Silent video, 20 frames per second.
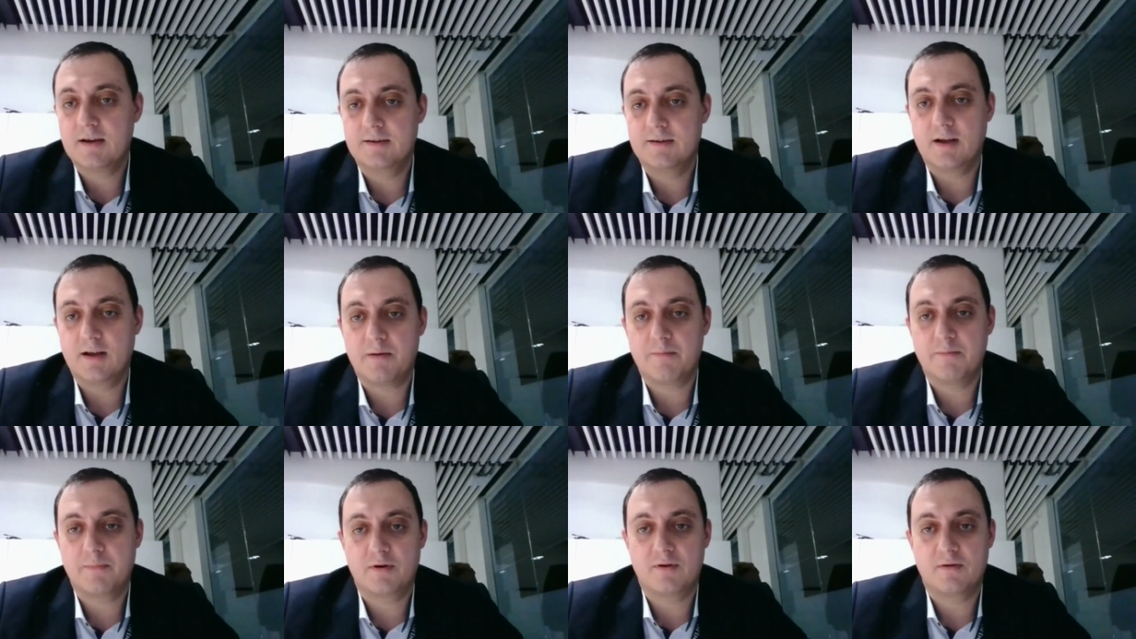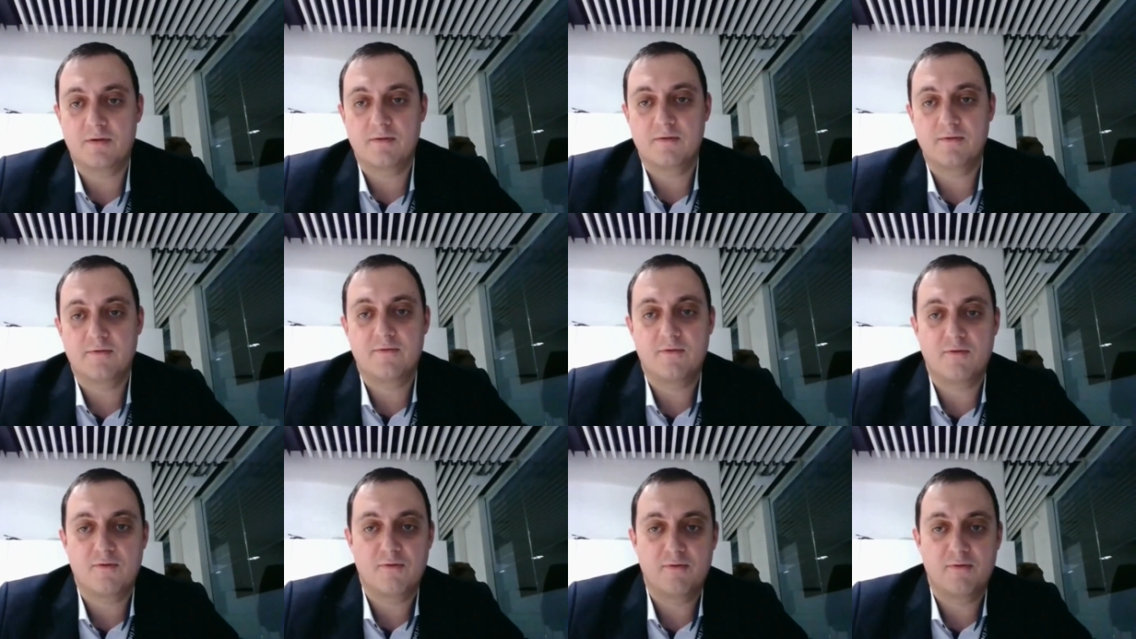number
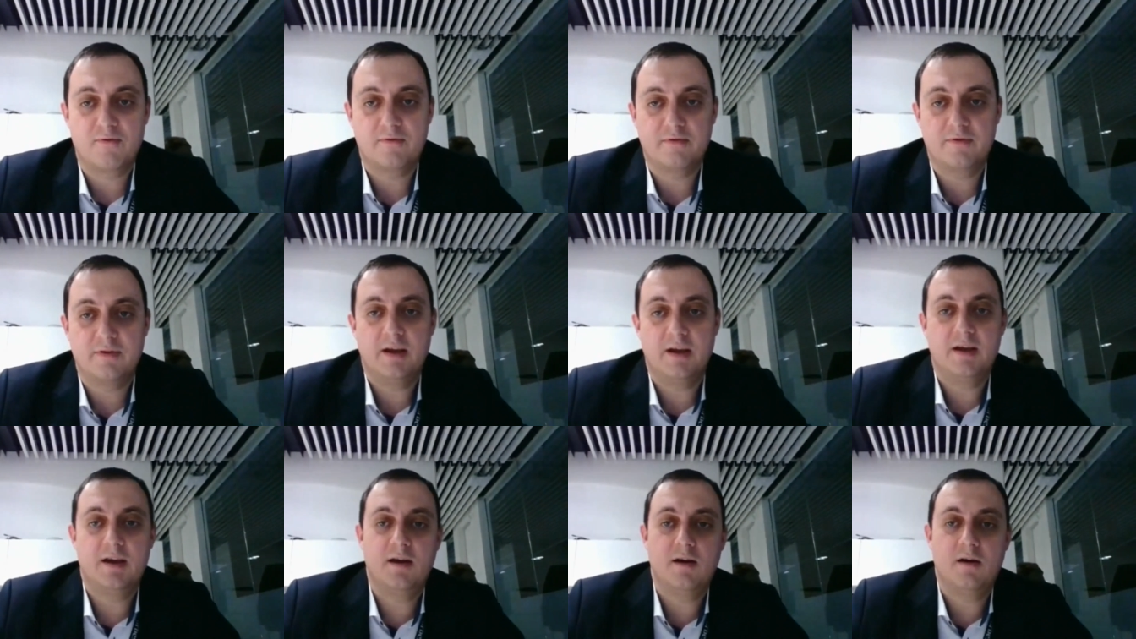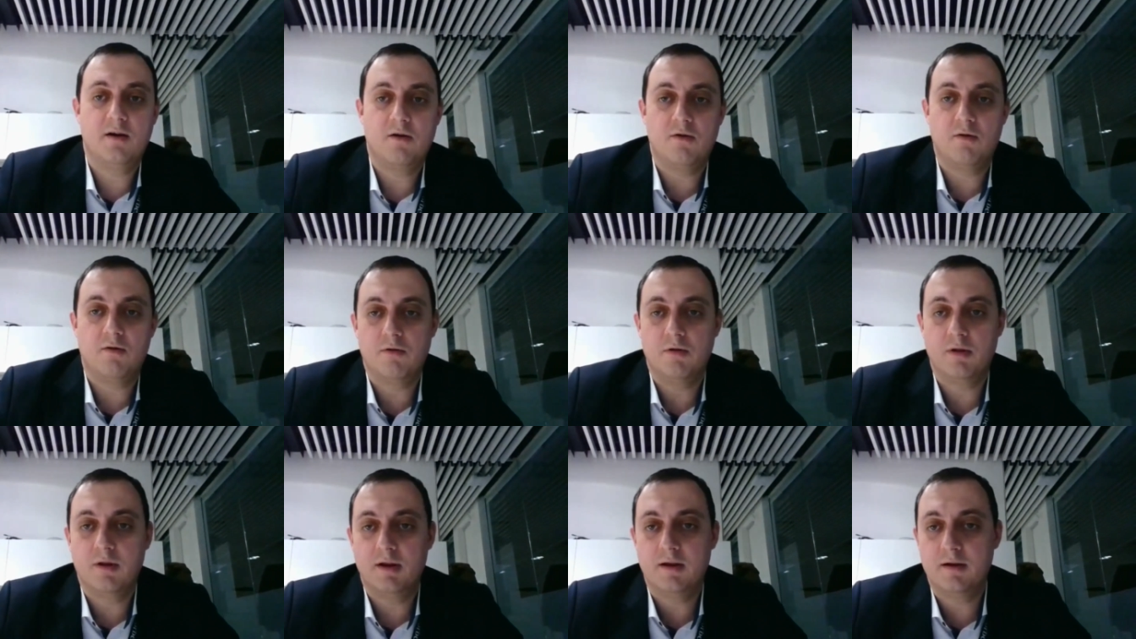for the
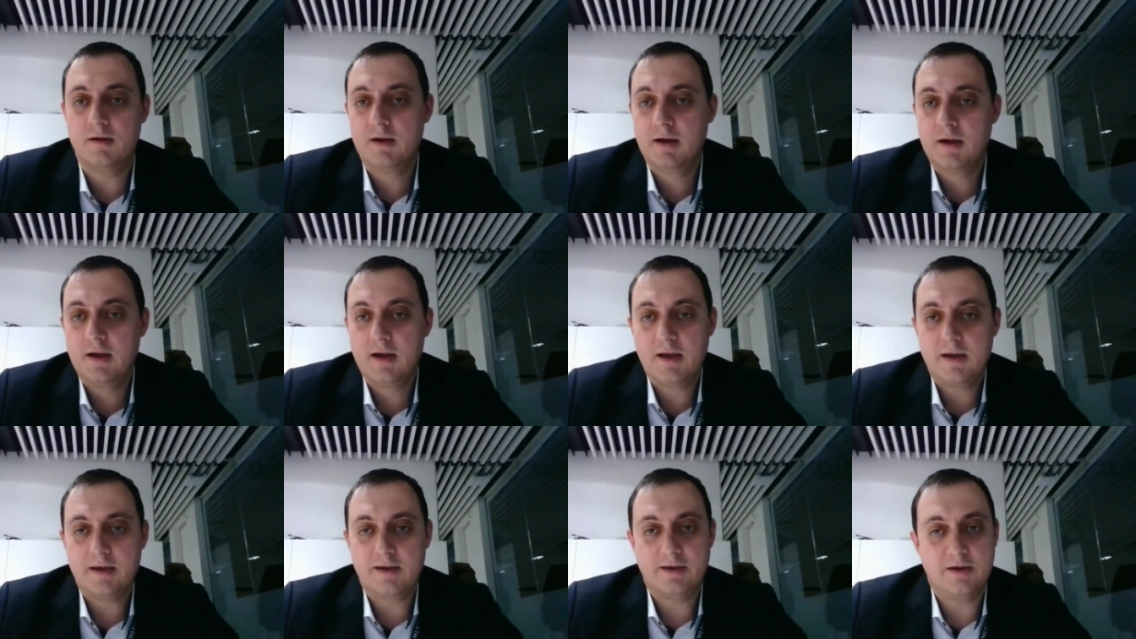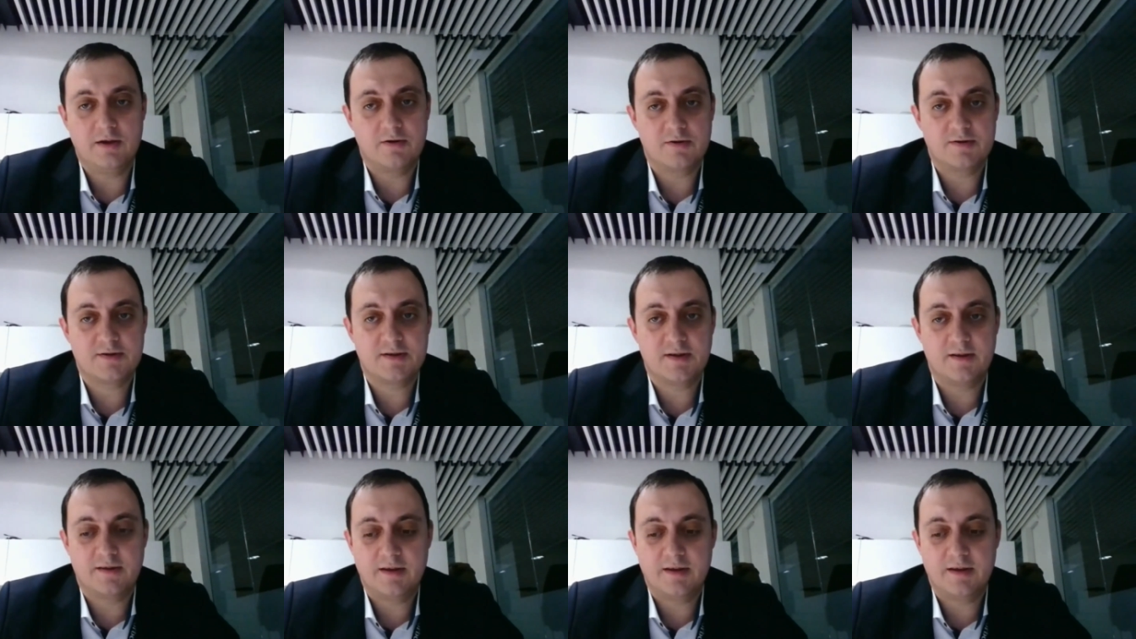all years.